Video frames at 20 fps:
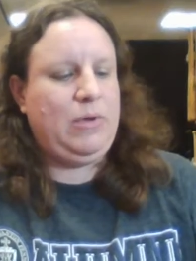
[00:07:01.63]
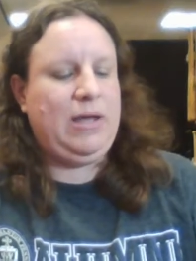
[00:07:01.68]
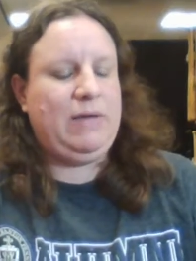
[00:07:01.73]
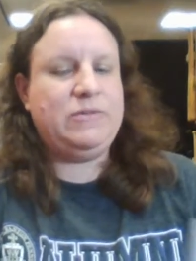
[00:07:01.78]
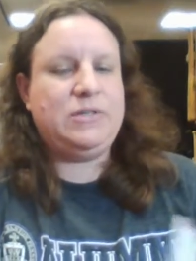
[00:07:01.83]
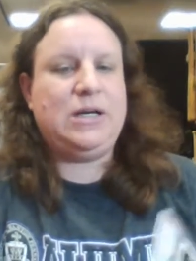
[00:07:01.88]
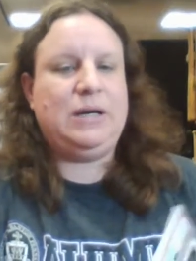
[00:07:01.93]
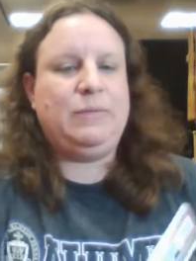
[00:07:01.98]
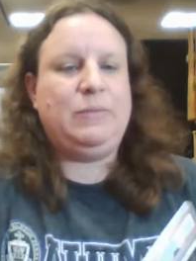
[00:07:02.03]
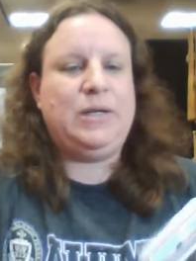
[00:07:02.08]

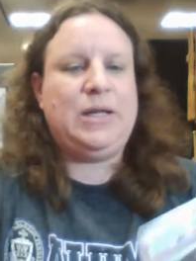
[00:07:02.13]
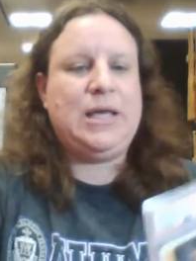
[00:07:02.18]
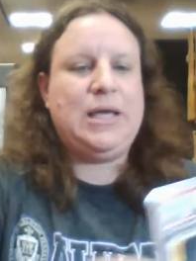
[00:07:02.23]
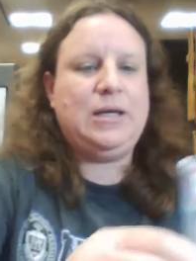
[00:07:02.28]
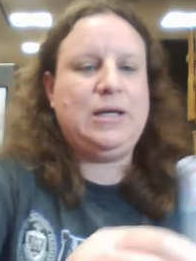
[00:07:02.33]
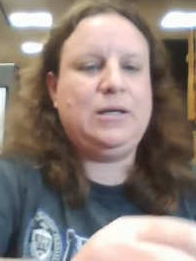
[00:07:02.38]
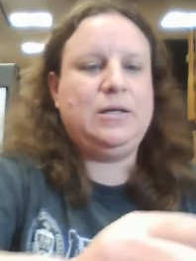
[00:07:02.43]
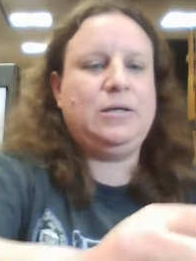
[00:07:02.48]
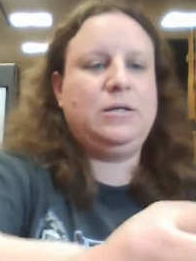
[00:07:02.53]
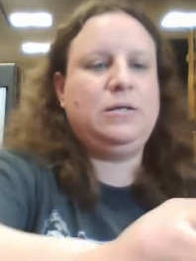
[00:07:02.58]
Then we have
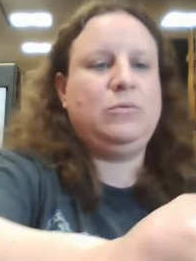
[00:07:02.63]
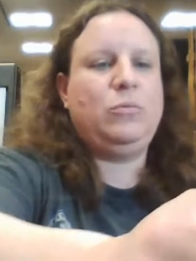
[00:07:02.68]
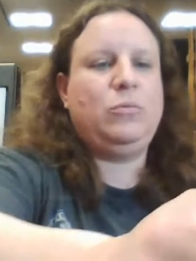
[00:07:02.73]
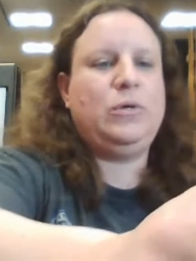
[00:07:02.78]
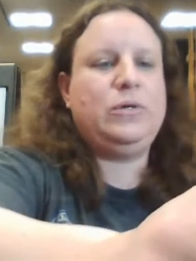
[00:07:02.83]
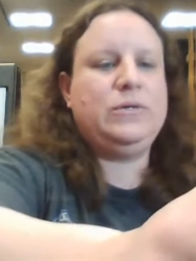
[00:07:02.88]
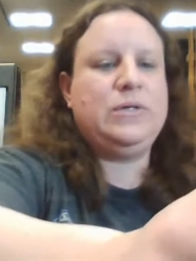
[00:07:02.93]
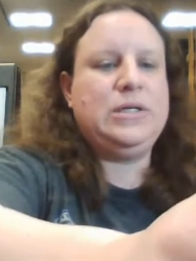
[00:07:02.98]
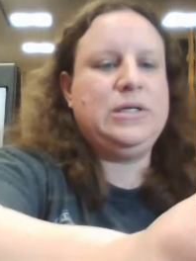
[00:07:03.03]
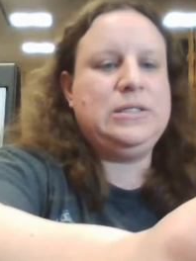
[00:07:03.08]
Dominique
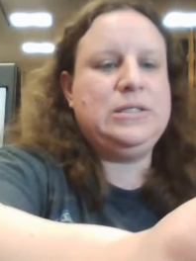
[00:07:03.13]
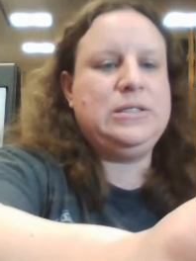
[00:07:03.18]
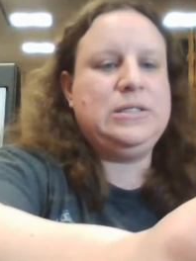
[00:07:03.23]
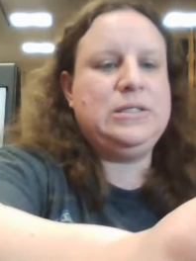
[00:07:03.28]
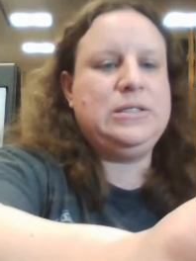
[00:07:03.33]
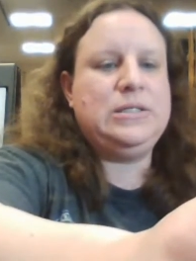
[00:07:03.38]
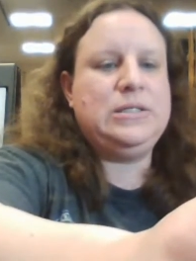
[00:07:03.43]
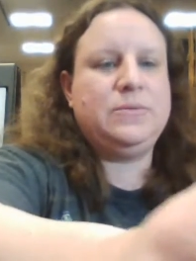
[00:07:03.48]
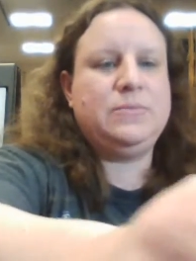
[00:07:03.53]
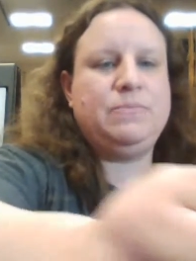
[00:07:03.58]

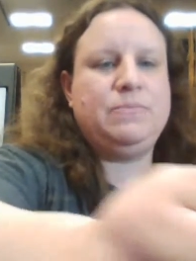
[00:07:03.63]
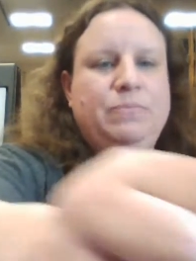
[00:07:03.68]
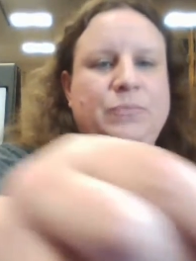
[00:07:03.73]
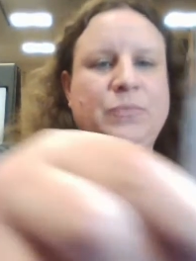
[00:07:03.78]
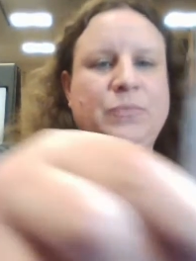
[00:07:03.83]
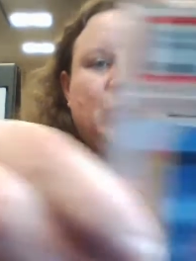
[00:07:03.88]
Wilkins.